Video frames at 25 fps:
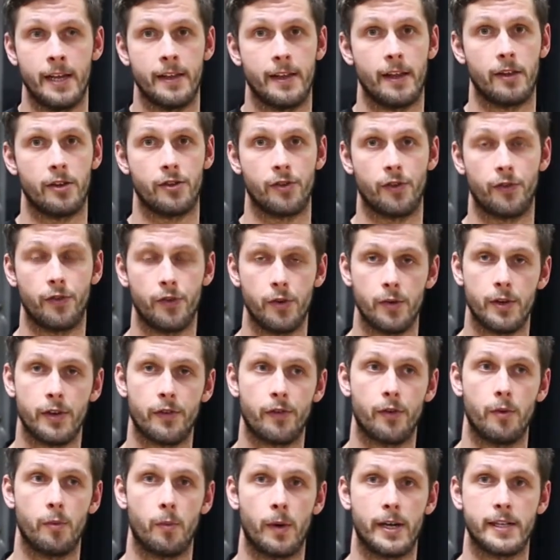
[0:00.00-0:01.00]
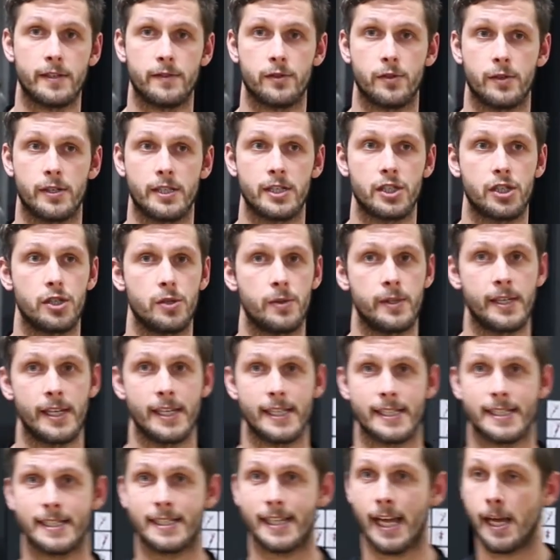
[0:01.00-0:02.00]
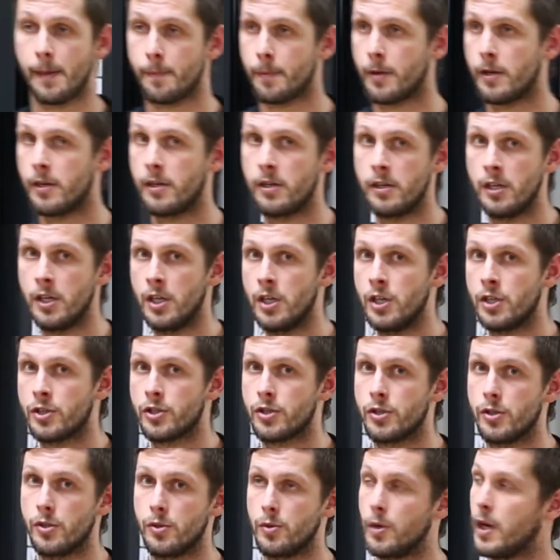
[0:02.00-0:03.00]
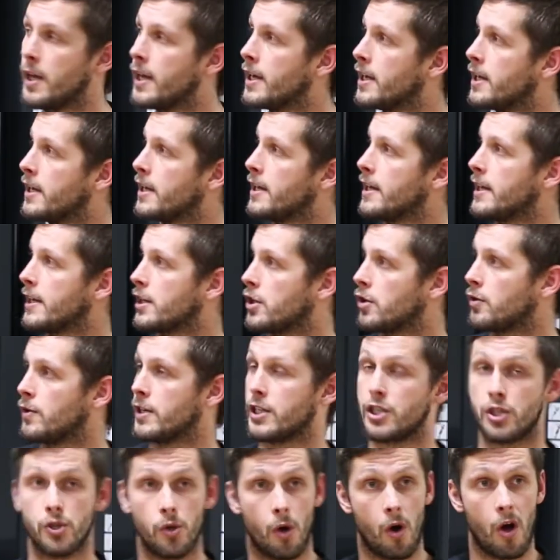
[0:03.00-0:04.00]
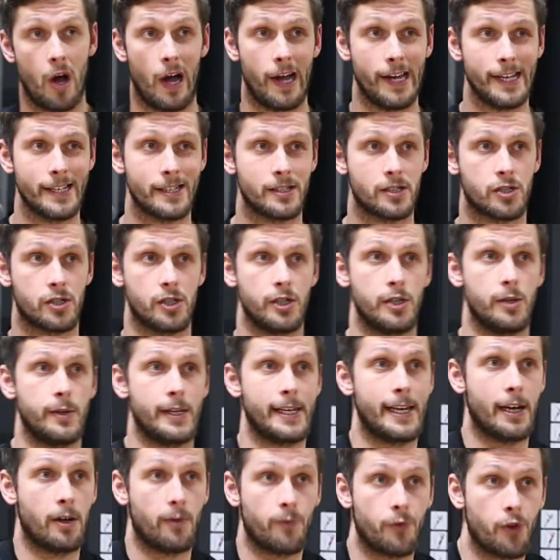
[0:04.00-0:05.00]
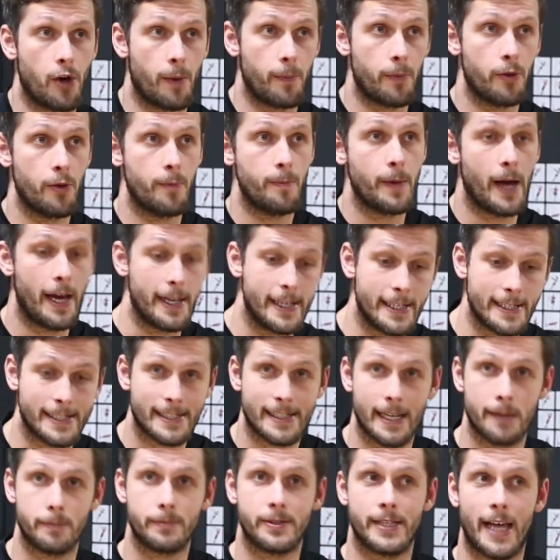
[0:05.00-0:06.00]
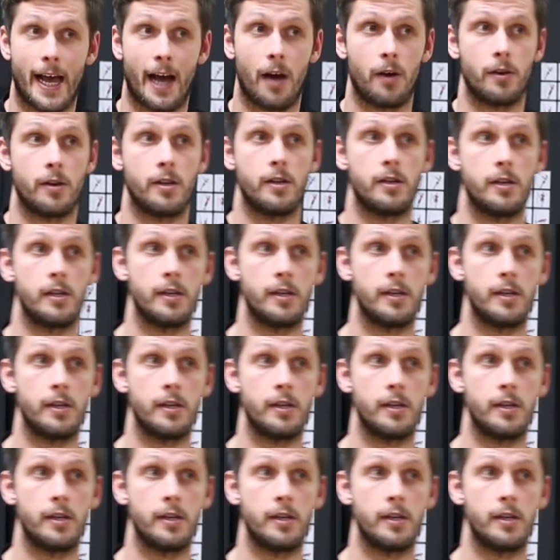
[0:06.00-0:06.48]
Now there's a few different ways of doing this. You can get a step to increase your height so you can get on top of them and then step down